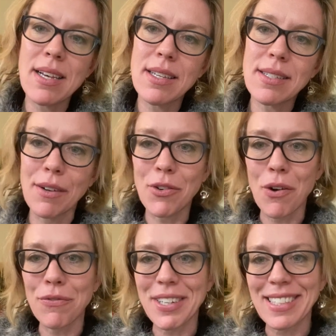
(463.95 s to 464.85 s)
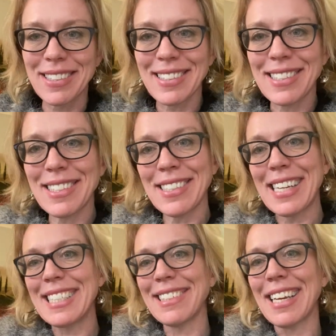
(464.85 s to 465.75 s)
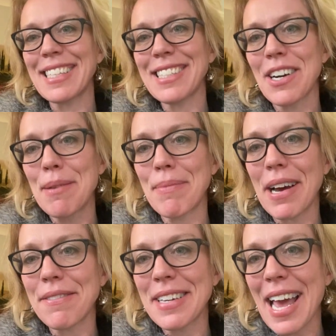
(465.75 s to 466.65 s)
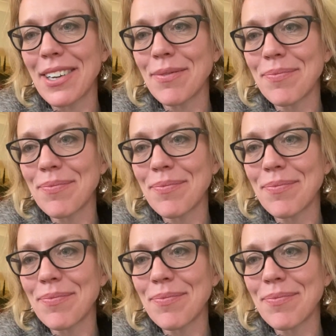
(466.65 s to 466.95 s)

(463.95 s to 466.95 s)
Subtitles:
self-confidence. Until next time, bye for now.